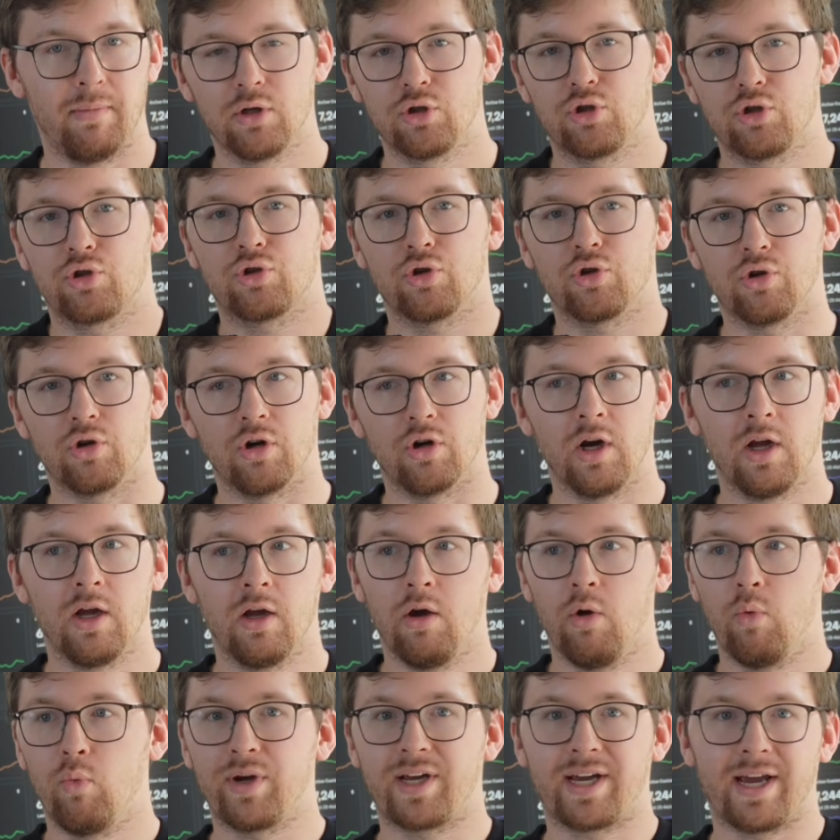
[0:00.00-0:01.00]
Sure,
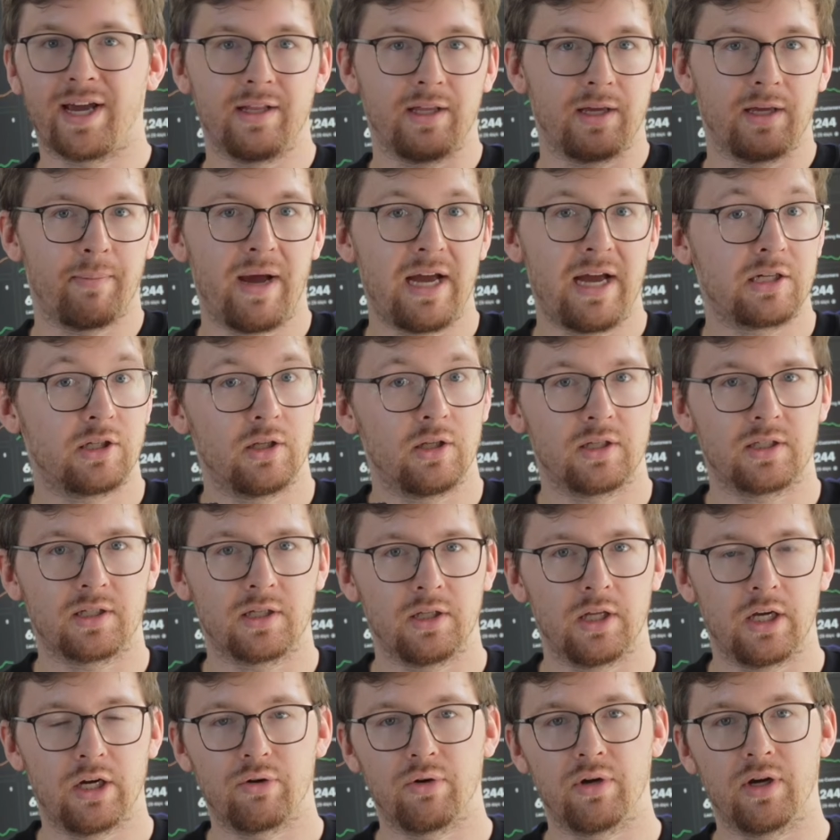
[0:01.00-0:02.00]
we can imagine a
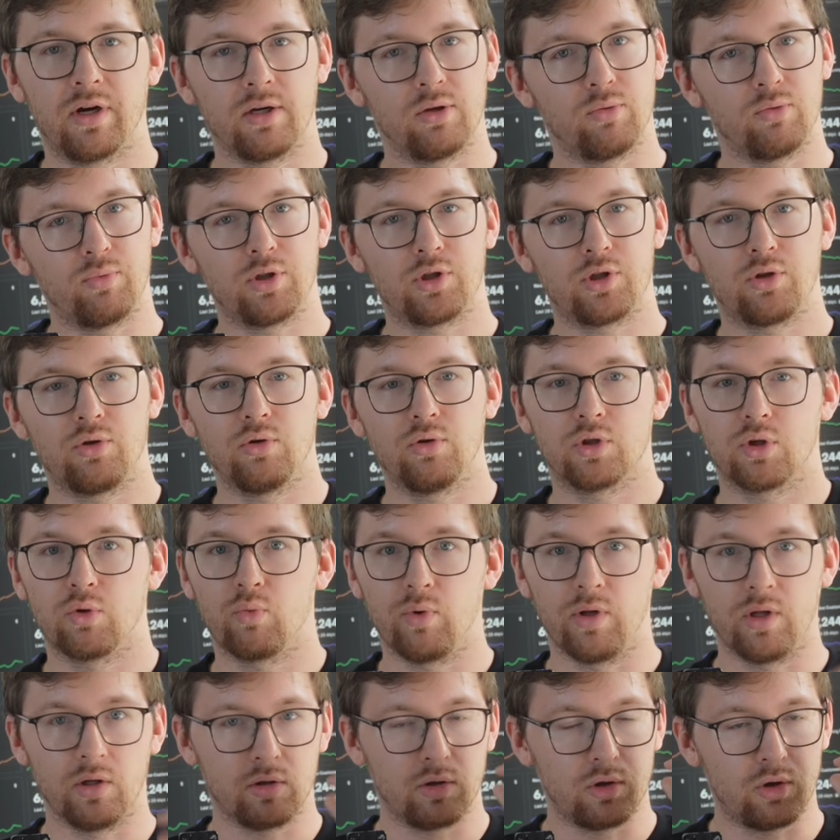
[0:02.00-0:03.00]
scenario in which user
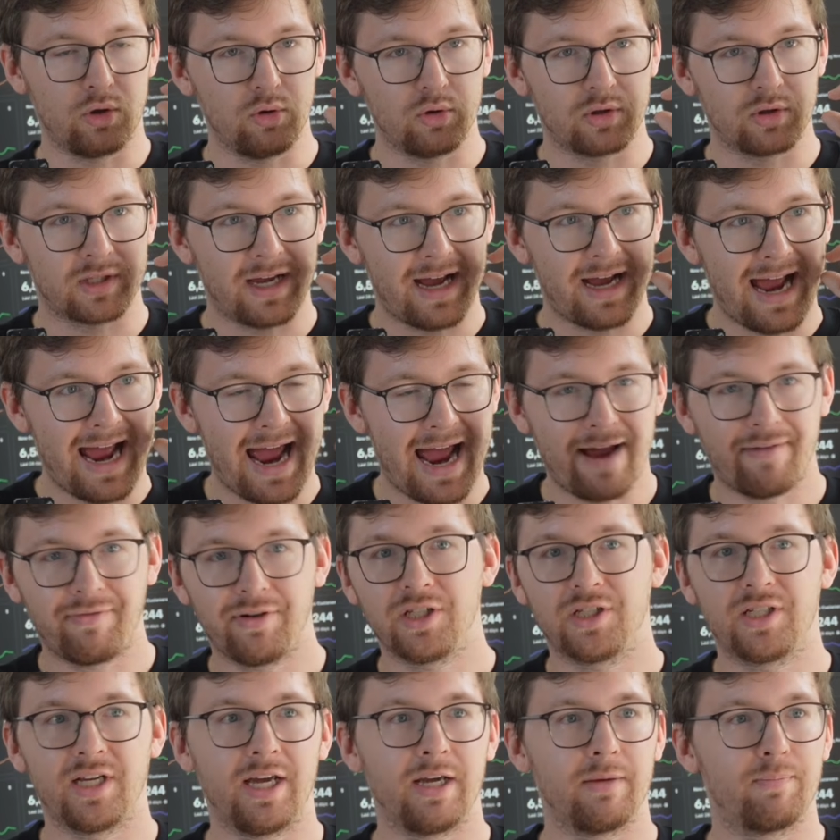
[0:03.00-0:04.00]
will use every
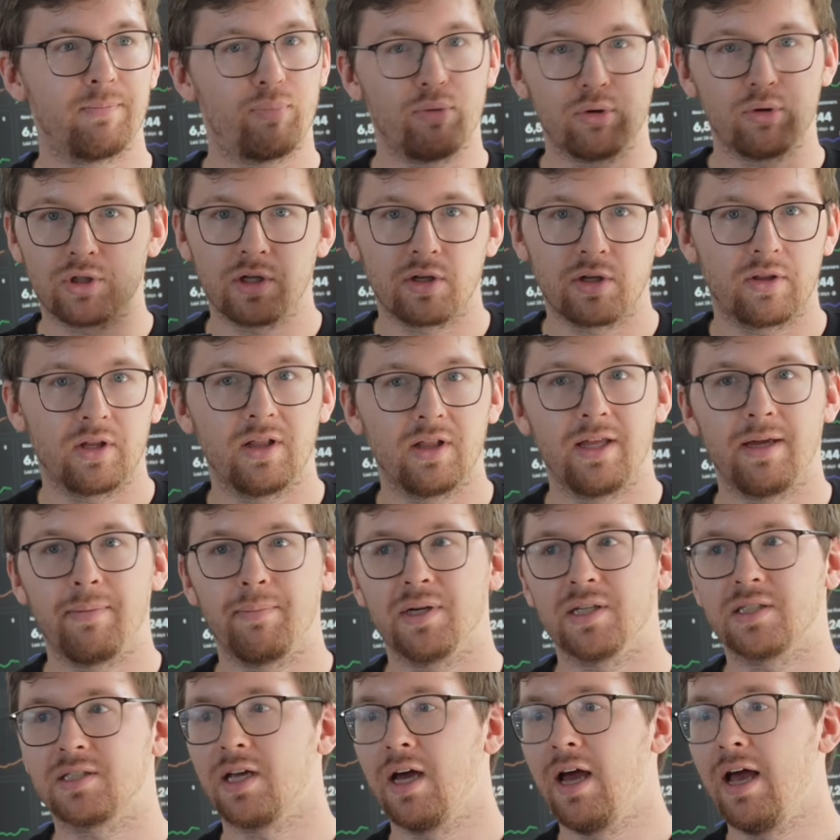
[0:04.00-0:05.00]
day pushing the
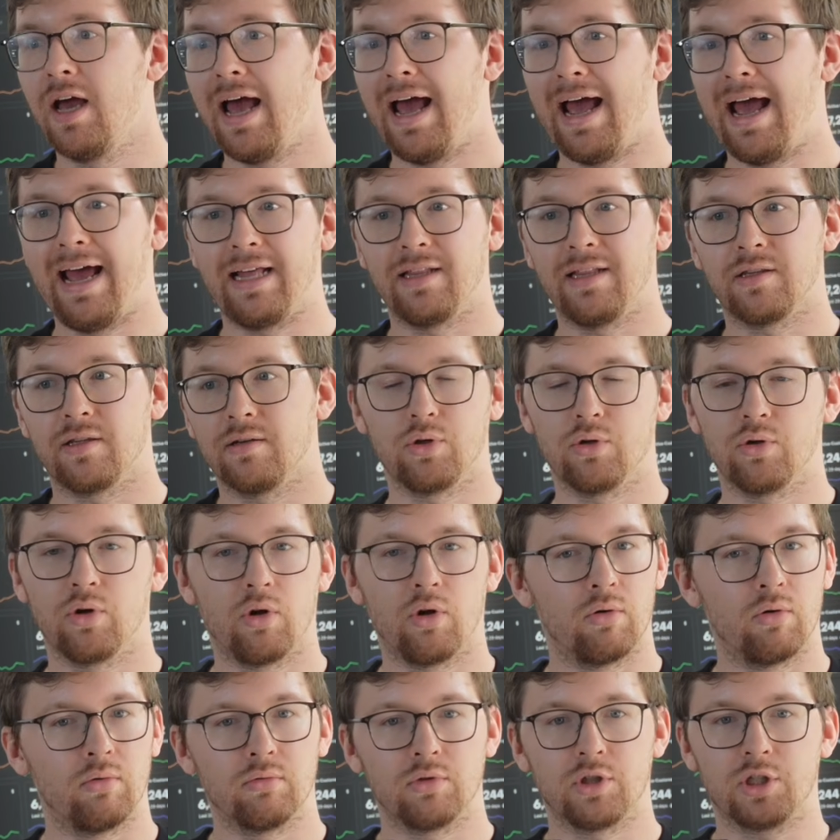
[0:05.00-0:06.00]
limits and
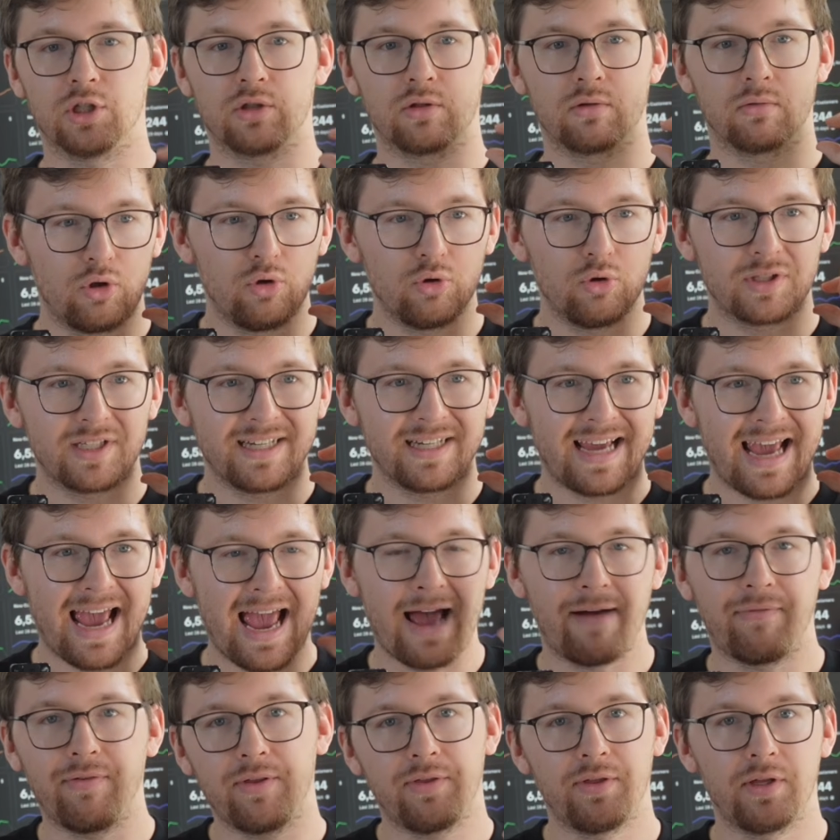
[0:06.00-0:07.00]
just using
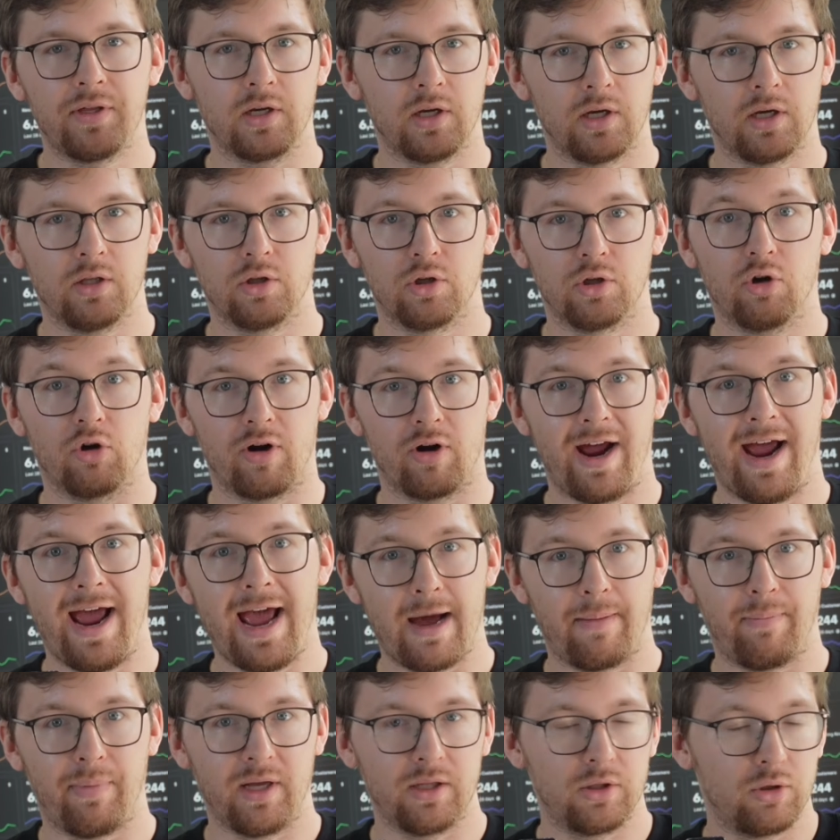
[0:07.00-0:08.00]
everything in your
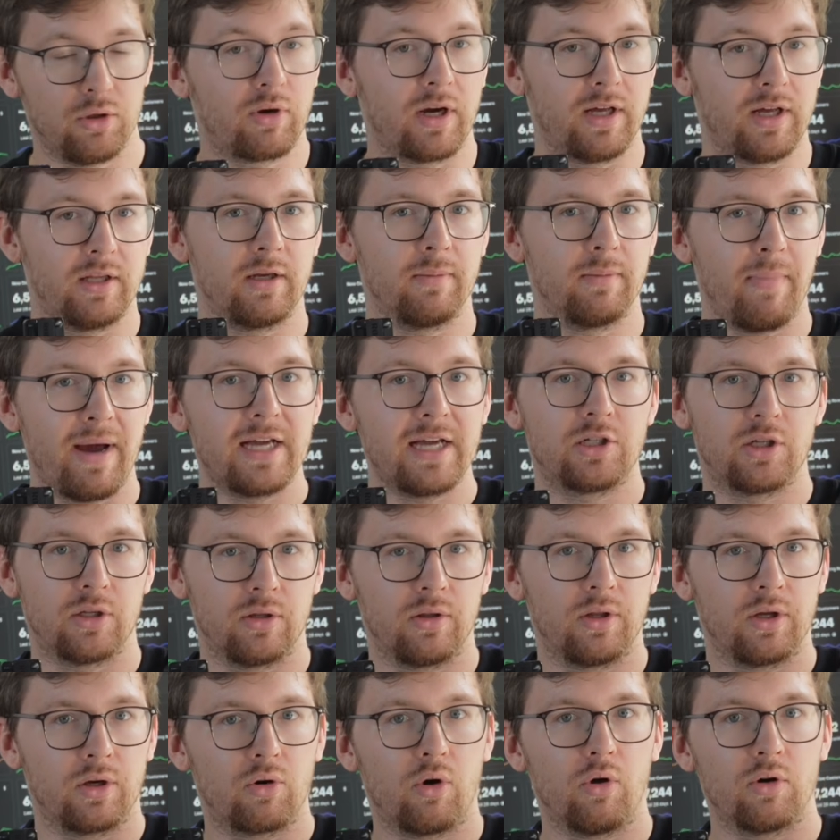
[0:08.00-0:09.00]
app, and you can imagine
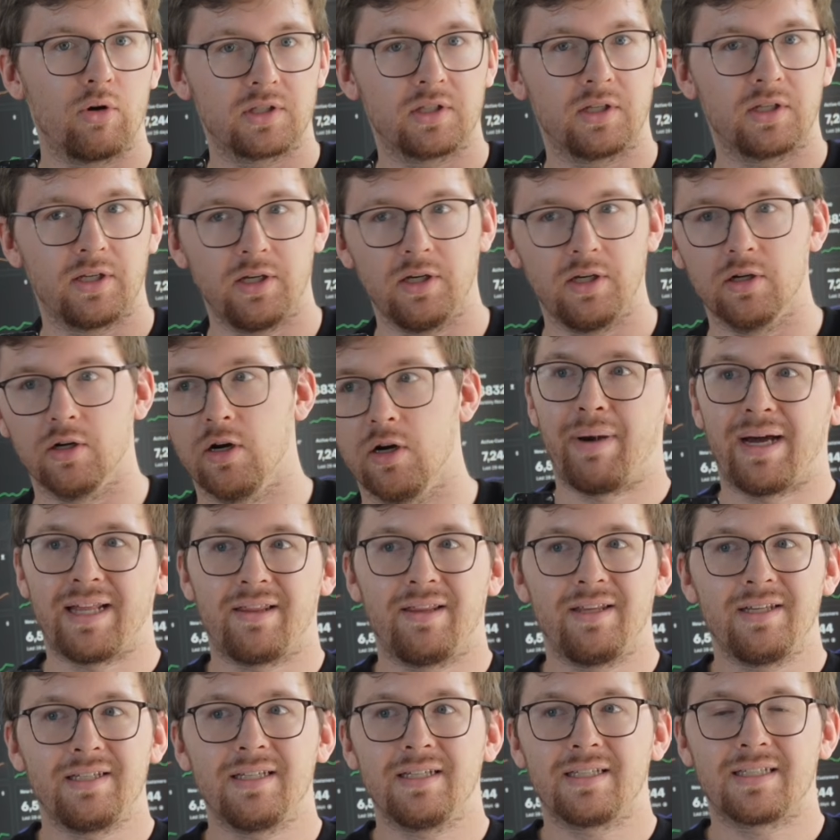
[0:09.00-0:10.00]
the cost here. But
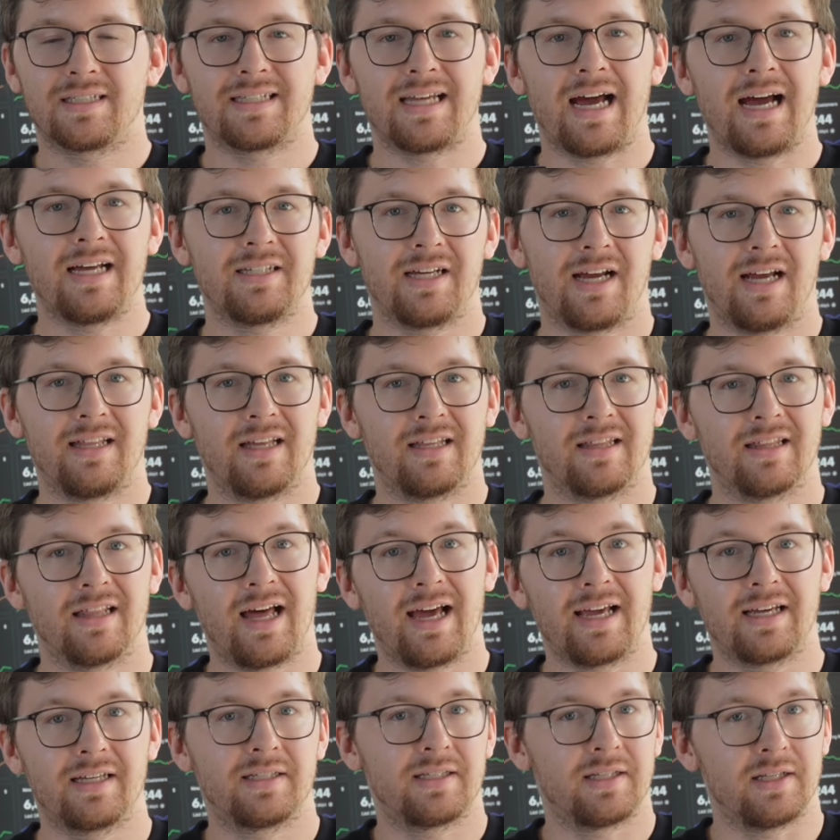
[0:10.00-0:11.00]
this is such an
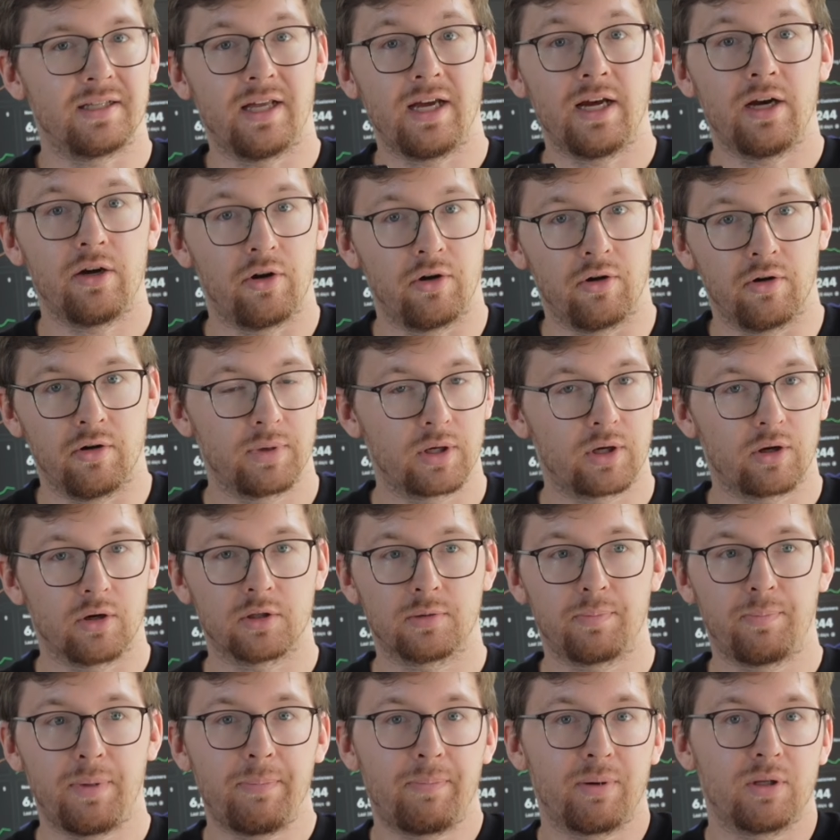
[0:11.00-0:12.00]
unlike scenario because
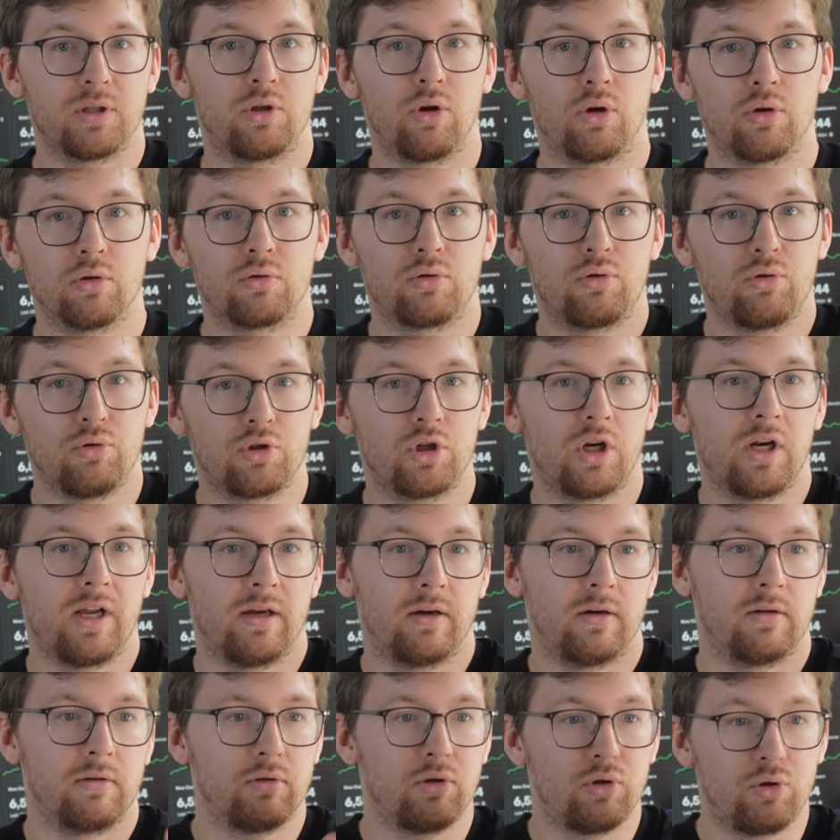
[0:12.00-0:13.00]
people don't
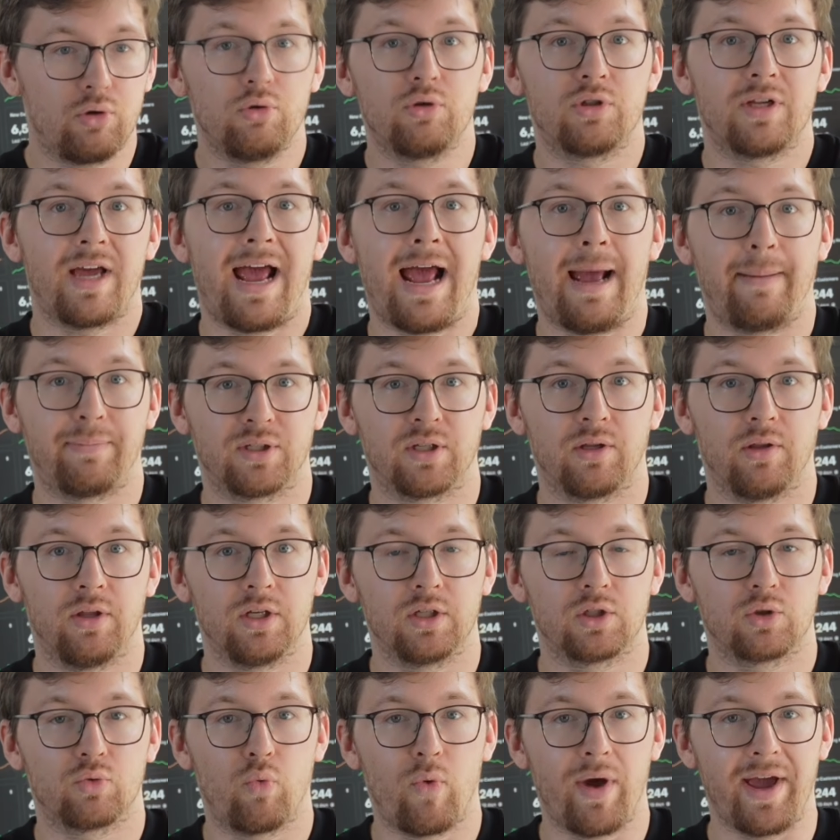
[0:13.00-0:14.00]
usually use apps
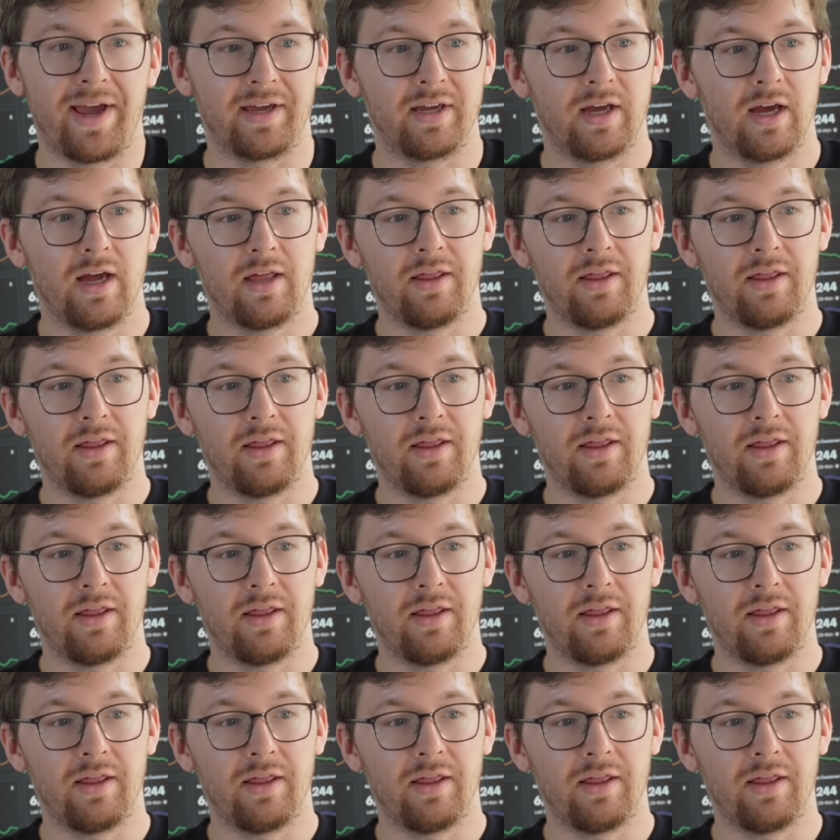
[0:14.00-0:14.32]
this way.